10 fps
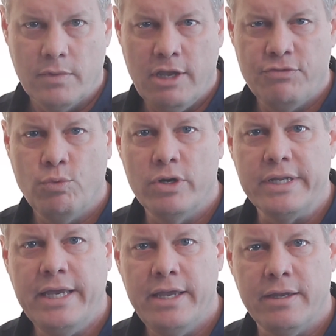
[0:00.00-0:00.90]
If the
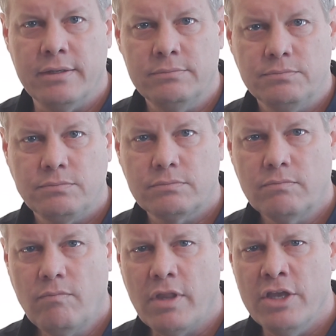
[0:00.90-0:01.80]
word king
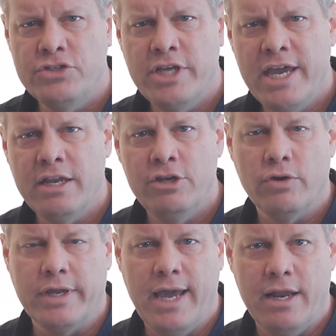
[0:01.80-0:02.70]
is taken in
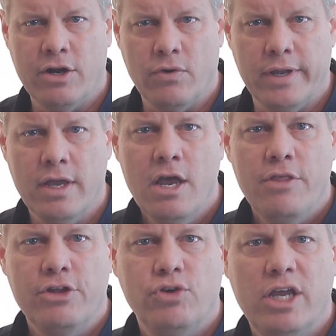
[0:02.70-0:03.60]
your category,
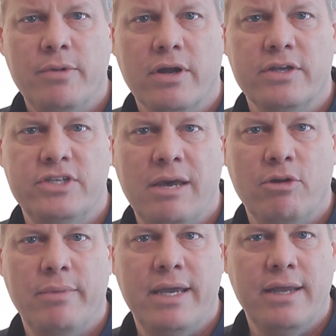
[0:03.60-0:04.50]
the trademark
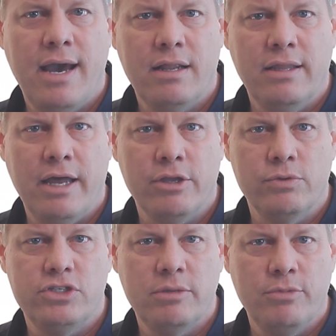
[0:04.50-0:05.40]
examiner may not allow you
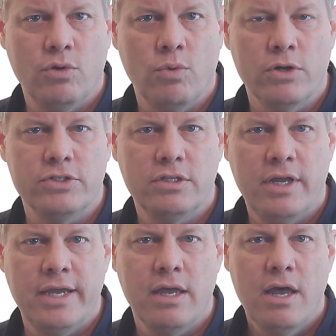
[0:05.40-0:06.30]
similar words
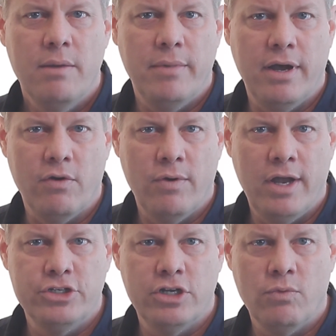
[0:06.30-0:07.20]
like
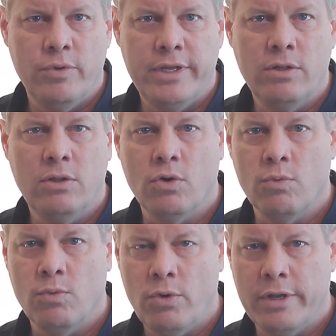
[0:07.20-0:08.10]
Maharaja, Regal, or
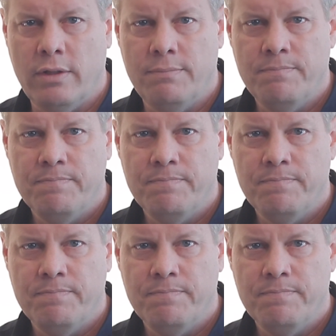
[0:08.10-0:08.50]
Royal.